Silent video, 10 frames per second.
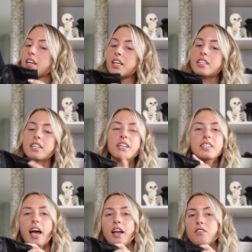ears. It
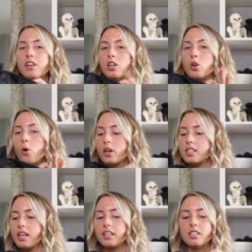is kind of like a
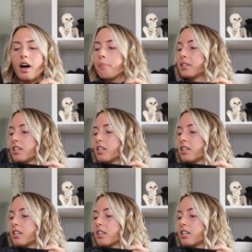corset top.